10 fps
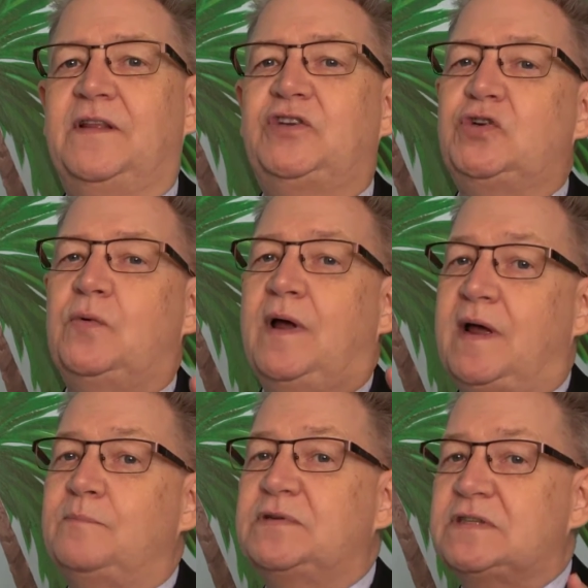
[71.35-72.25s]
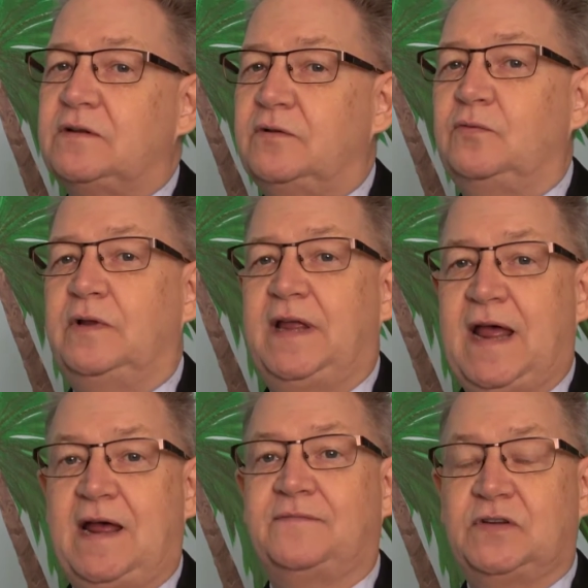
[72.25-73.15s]
that you absolutely
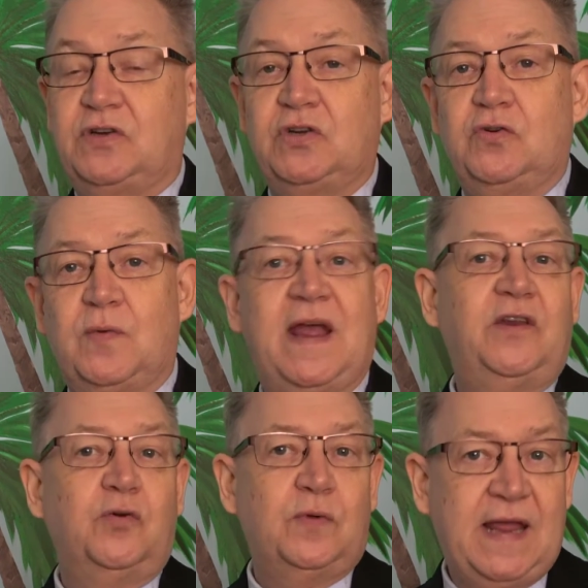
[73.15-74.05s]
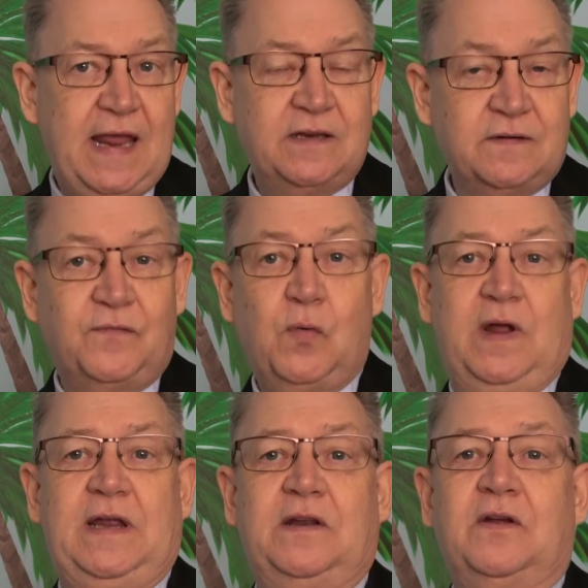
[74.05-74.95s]
have to do and you can't
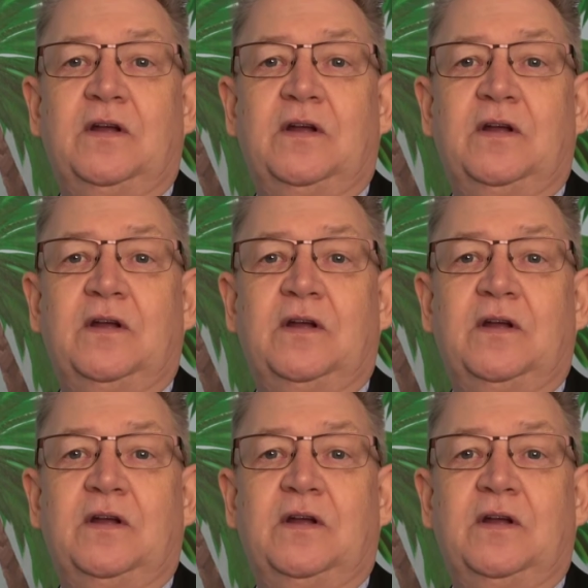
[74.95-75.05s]
avoid.